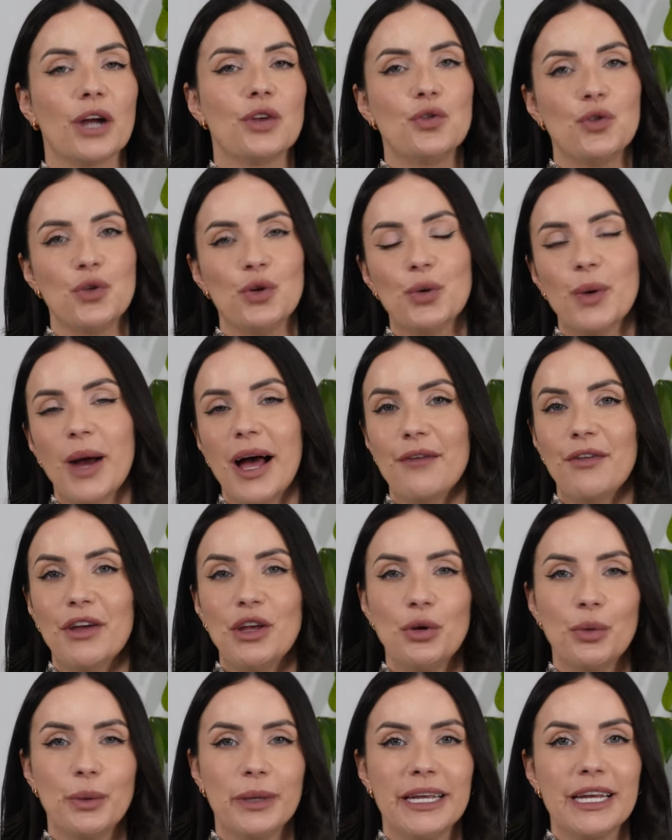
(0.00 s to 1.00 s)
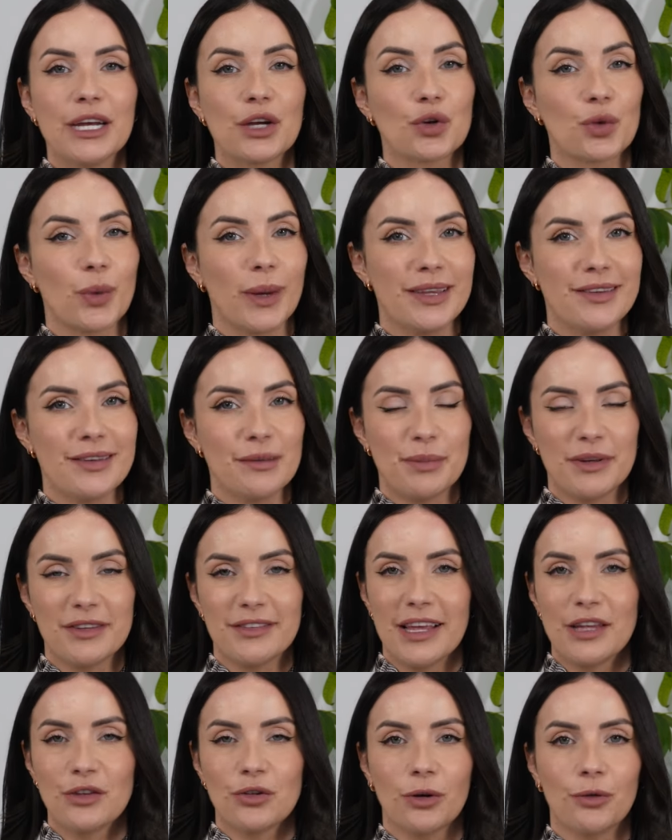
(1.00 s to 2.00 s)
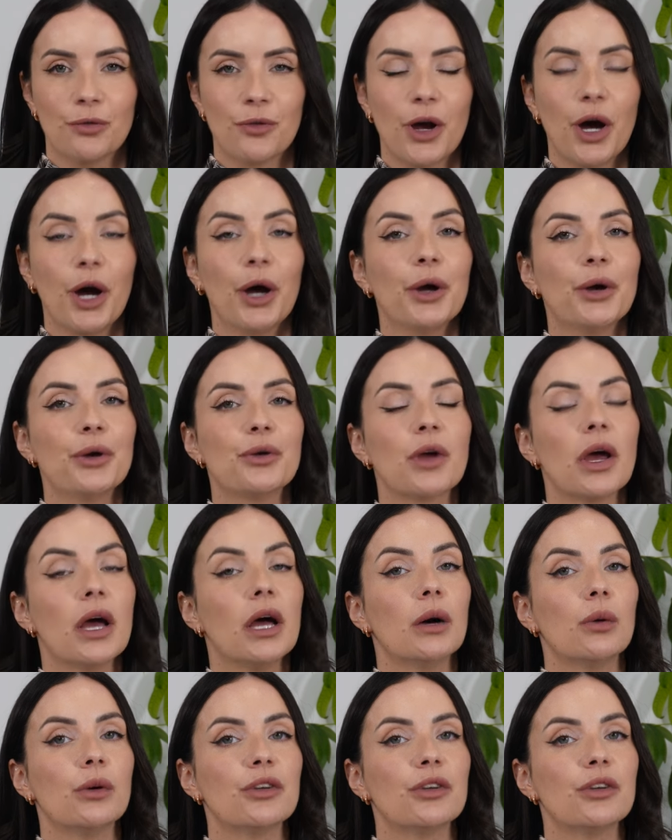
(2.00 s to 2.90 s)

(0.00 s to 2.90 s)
I do have a unique 20% off code,